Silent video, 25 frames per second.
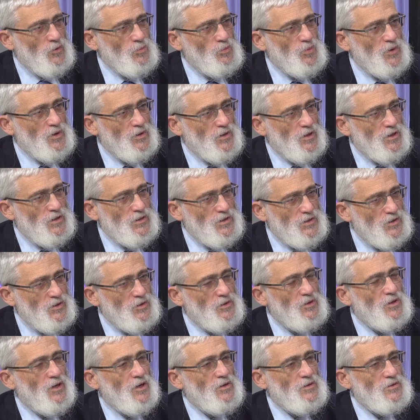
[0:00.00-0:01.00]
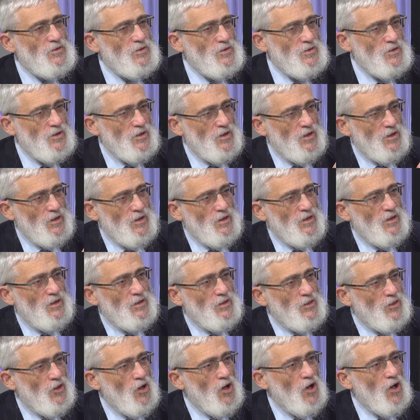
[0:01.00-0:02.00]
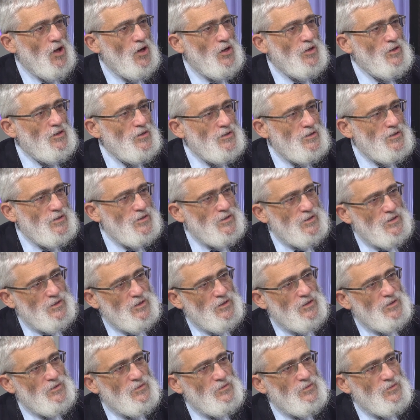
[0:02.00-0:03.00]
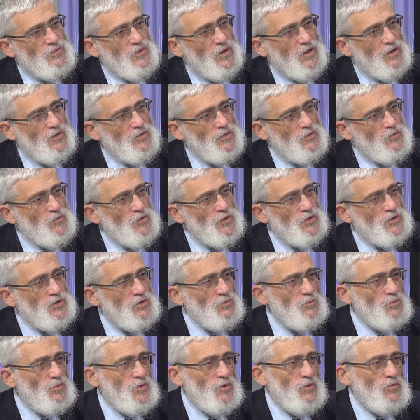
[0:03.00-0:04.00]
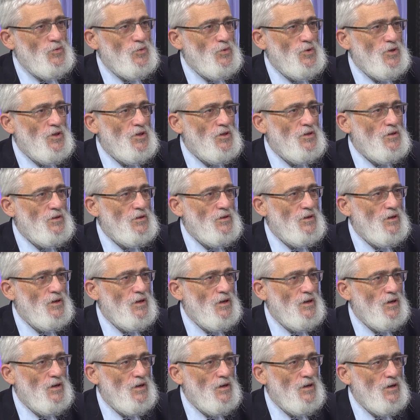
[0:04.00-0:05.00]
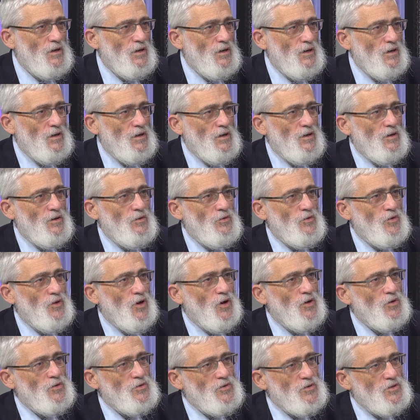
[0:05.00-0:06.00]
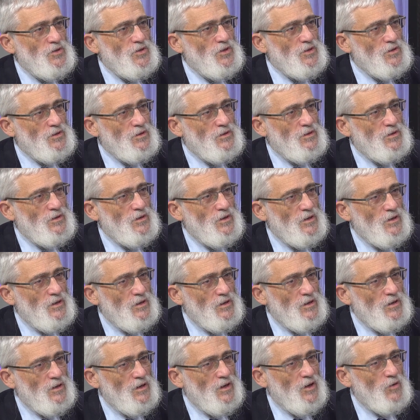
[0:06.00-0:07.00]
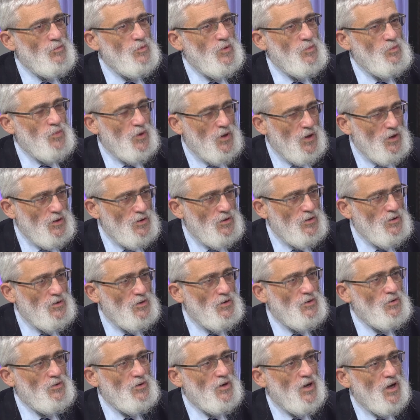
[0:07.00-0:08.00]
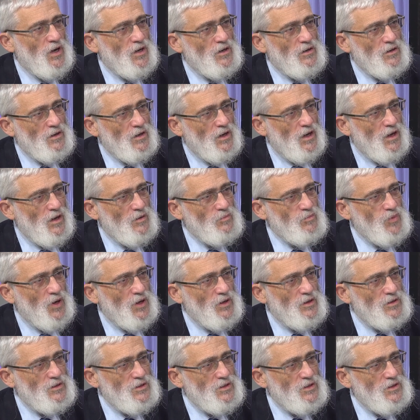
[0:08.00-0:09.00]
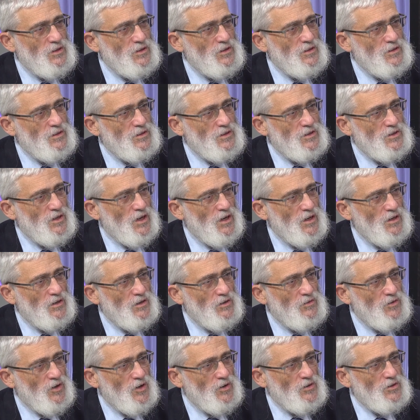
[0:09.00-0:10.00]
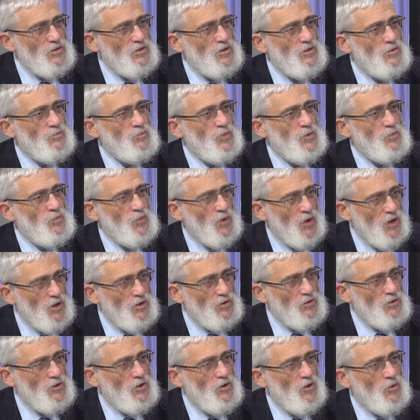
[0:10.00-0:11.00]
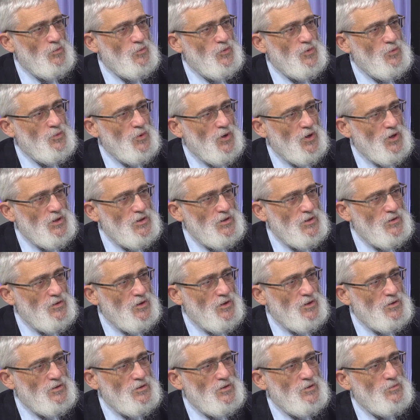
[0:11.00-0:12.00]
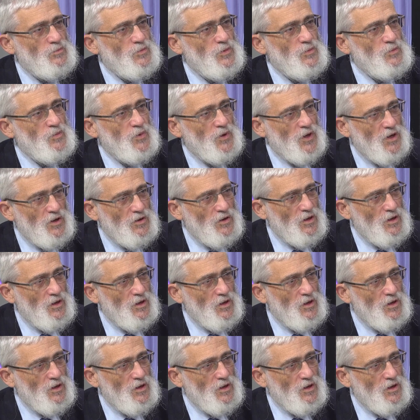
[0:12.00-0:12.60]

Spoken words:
but there's still those lines of division between those that are prepared to create a Palestinian state and those that are prepared to compromise and those that are prepared